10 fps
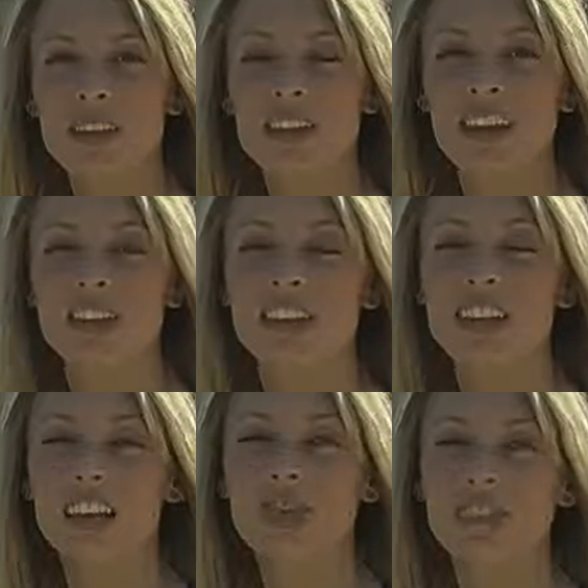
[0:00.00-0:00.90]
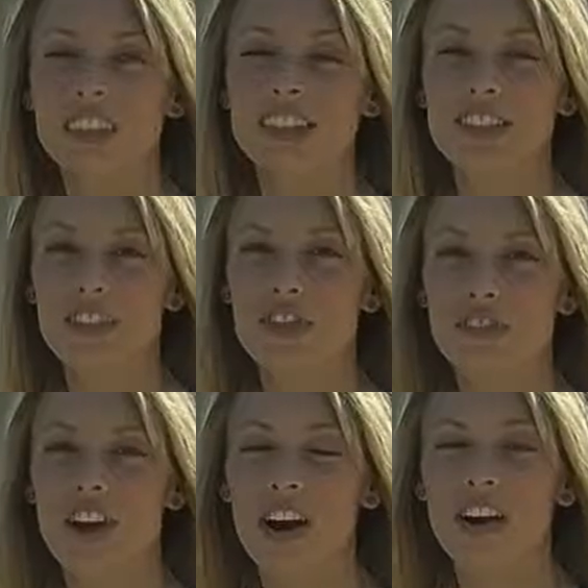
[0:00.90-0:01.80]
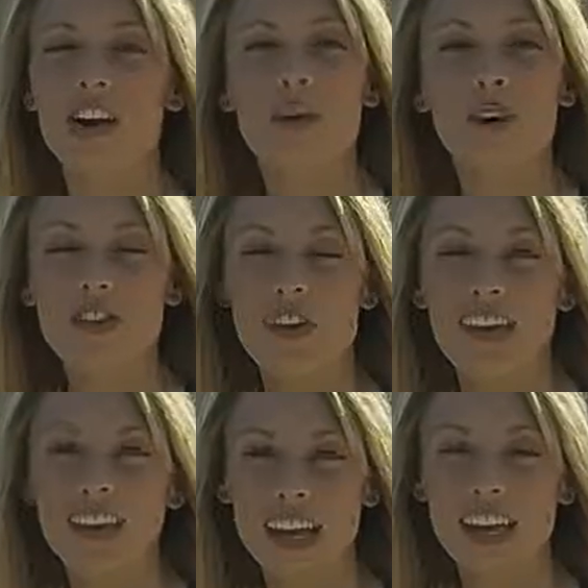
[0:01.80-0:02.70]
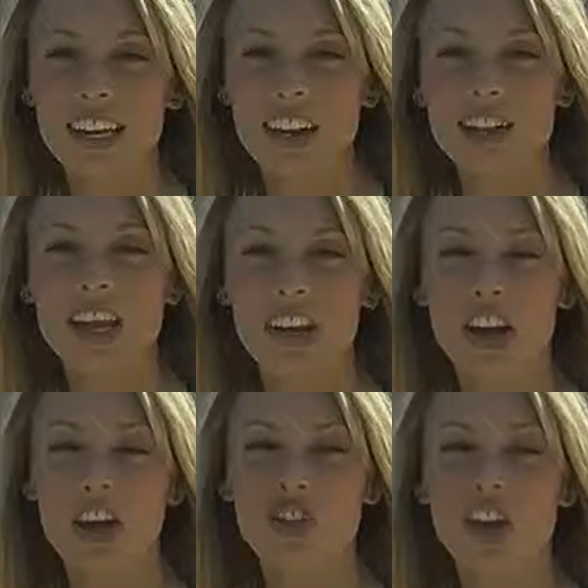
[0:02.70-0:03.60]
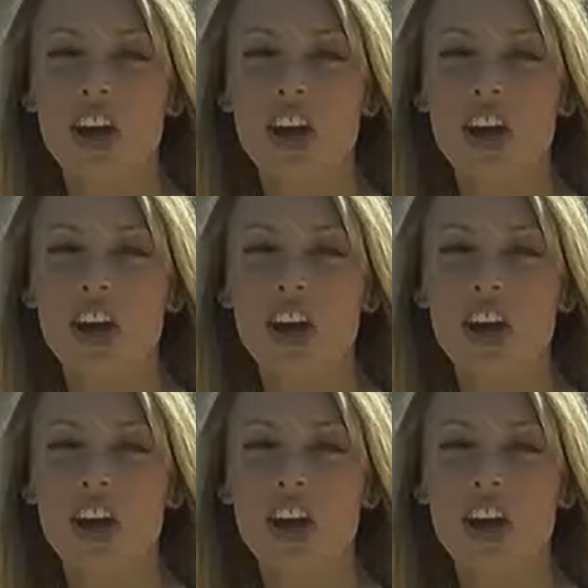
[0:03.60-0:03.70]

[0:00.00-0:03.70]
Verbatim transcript: has had a successful season so far. With only a second year as head coach,